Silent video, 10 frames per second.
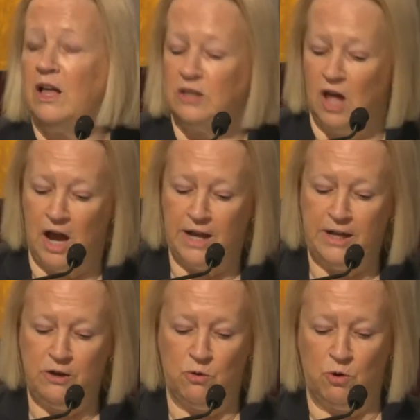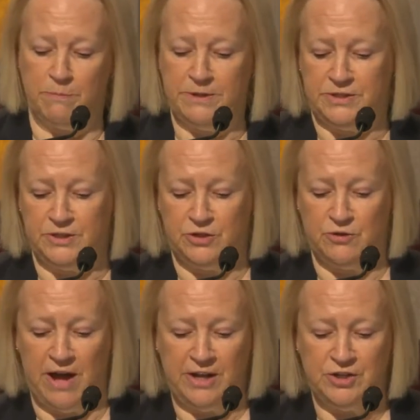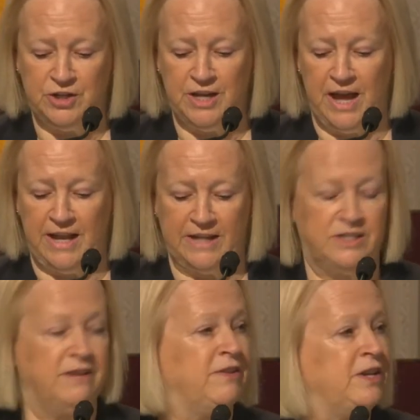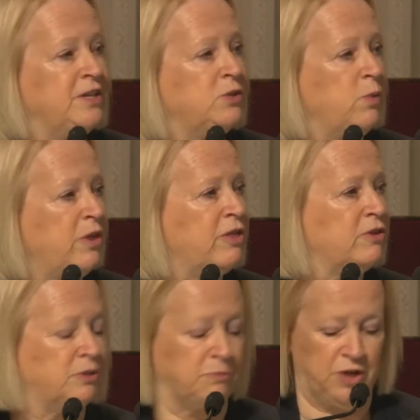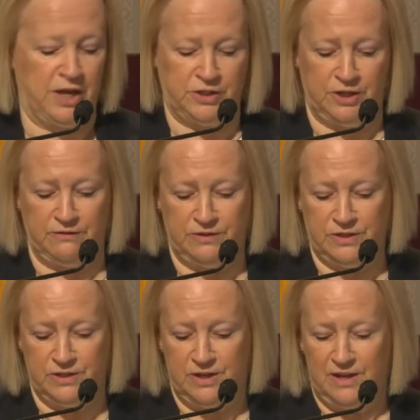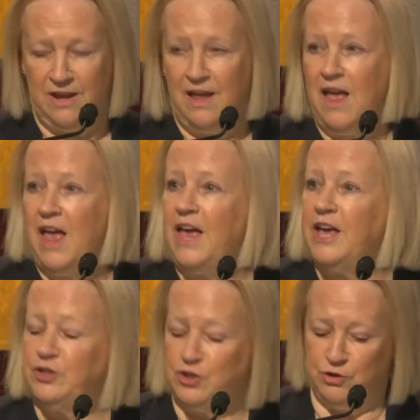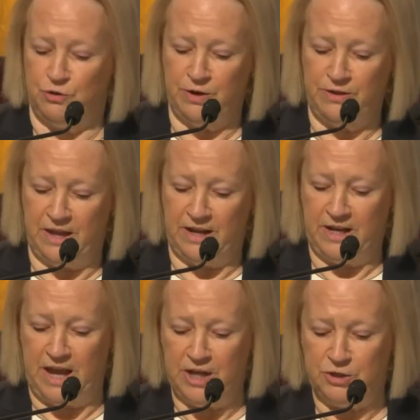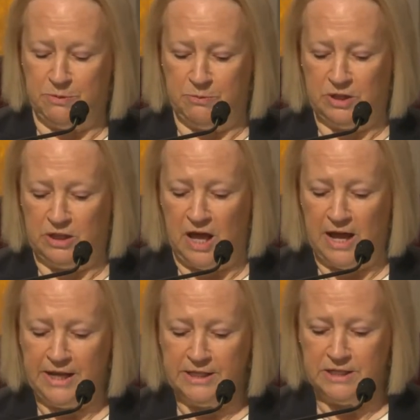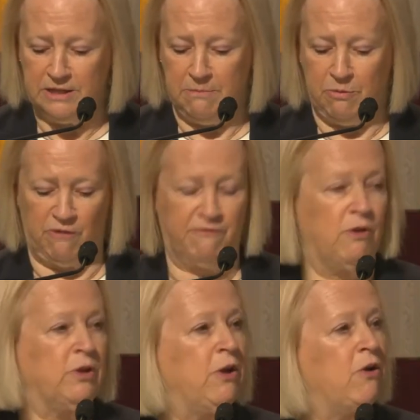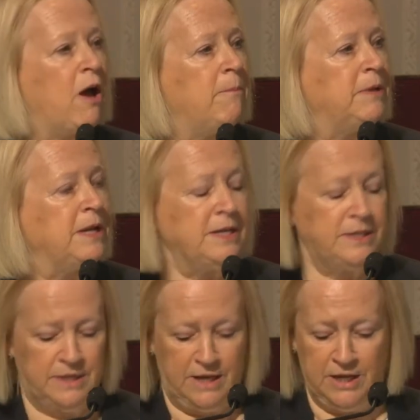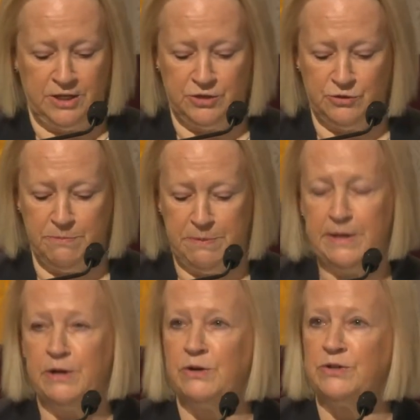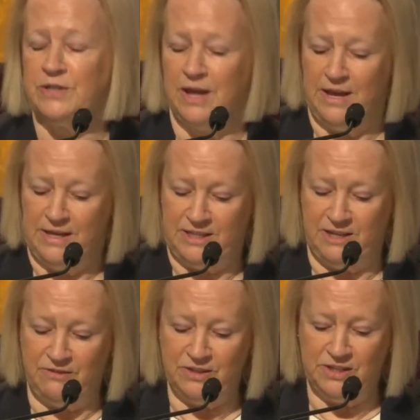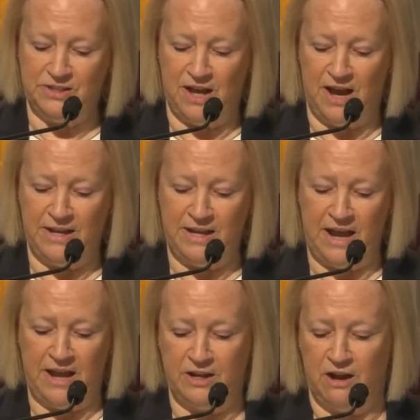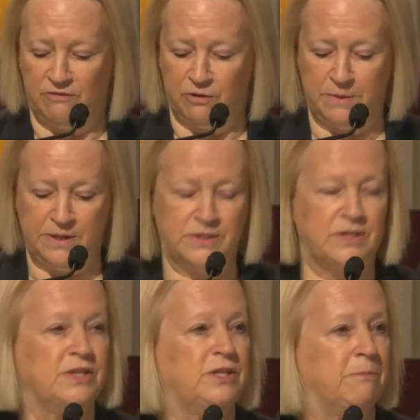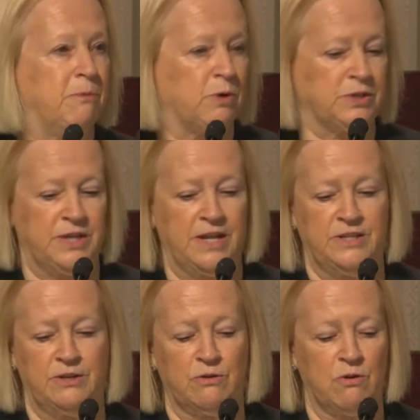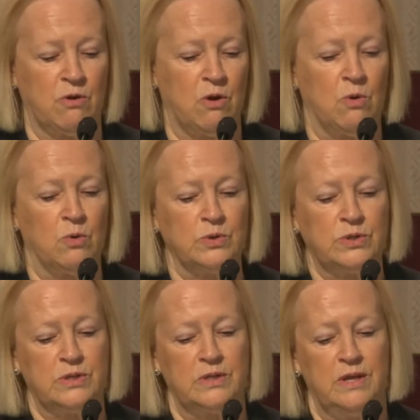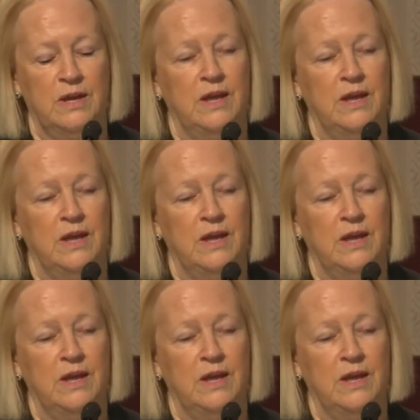aligning core business strategy and activities with those objectives, ensuring that engagement with clients, portfolio companies, industry peers, civil society, and governments supports net zero goals,